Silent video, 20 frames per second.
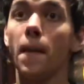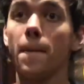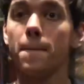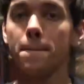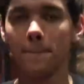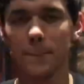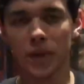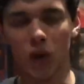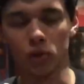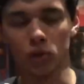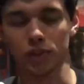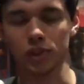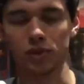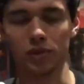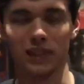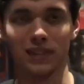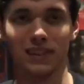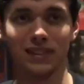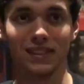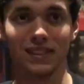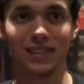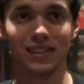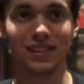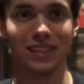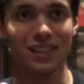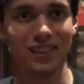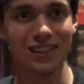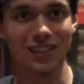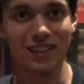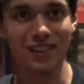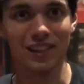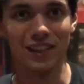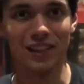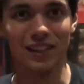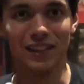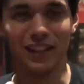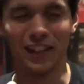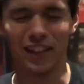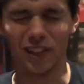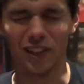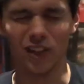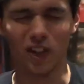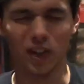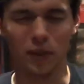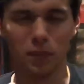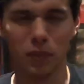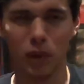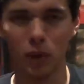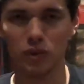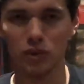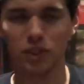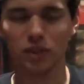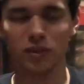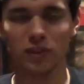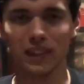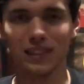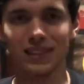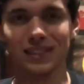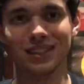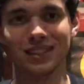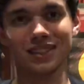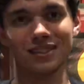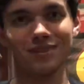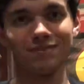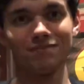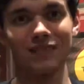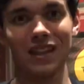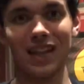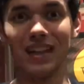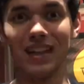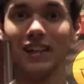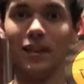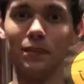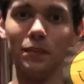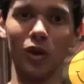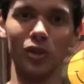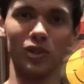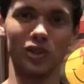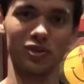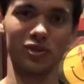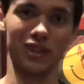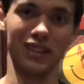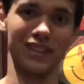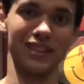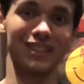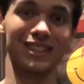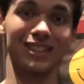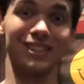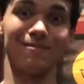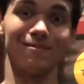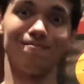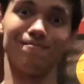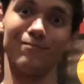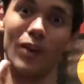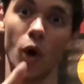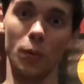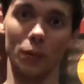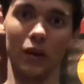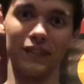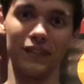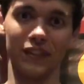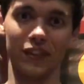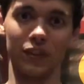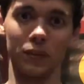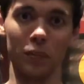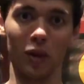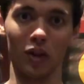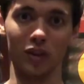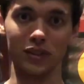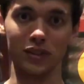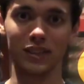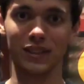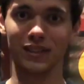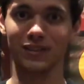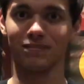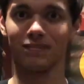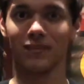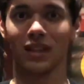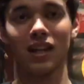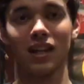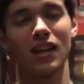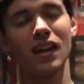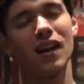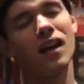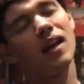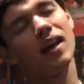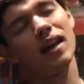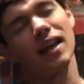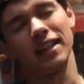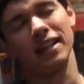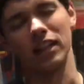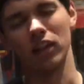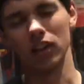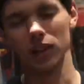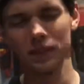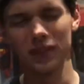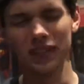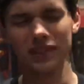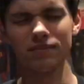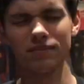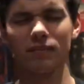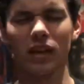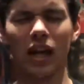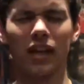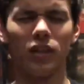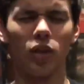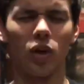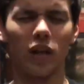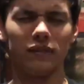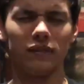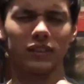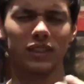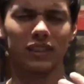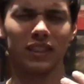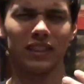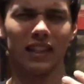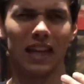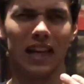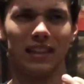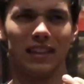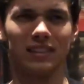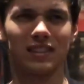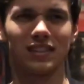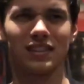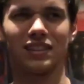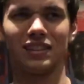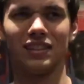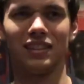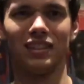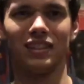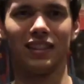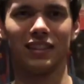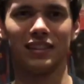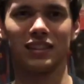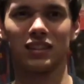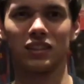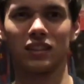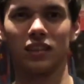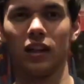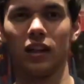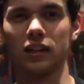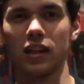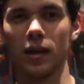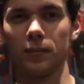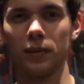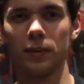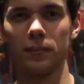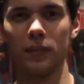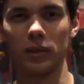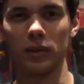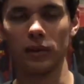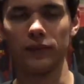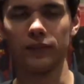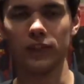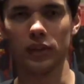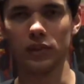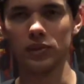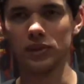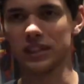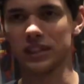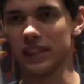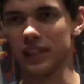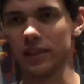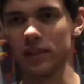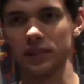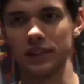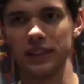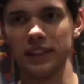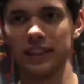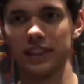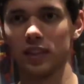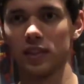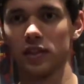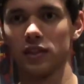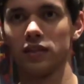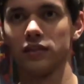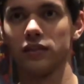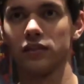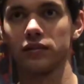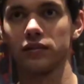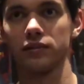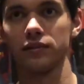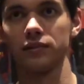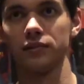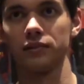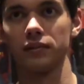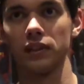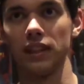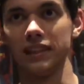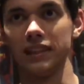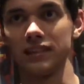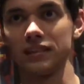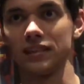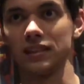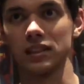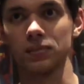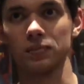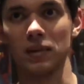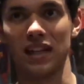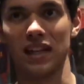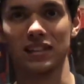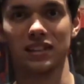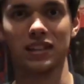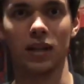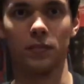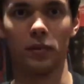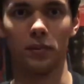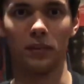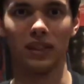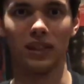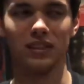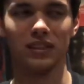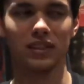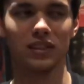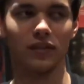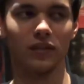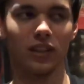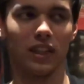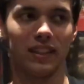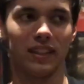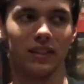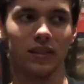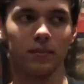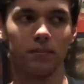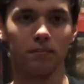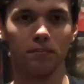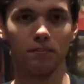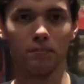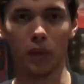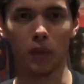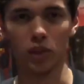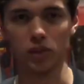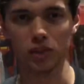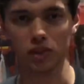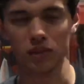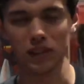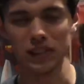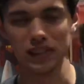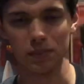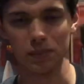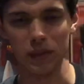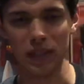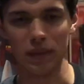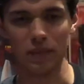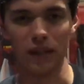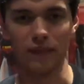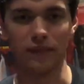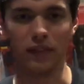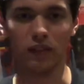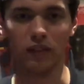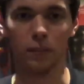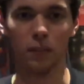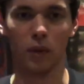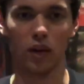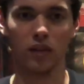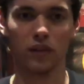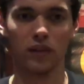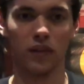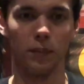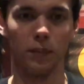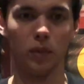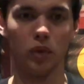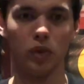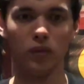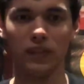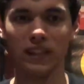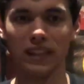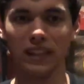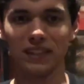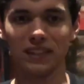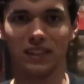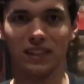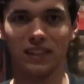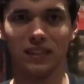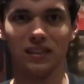post-credits. There are post-credits, and the post-credits are my favorite part. And I'll admit, I know I've said that in like a couple of my reviews here and there from like this past couple months of like post-credits being my favorite part of the movies, and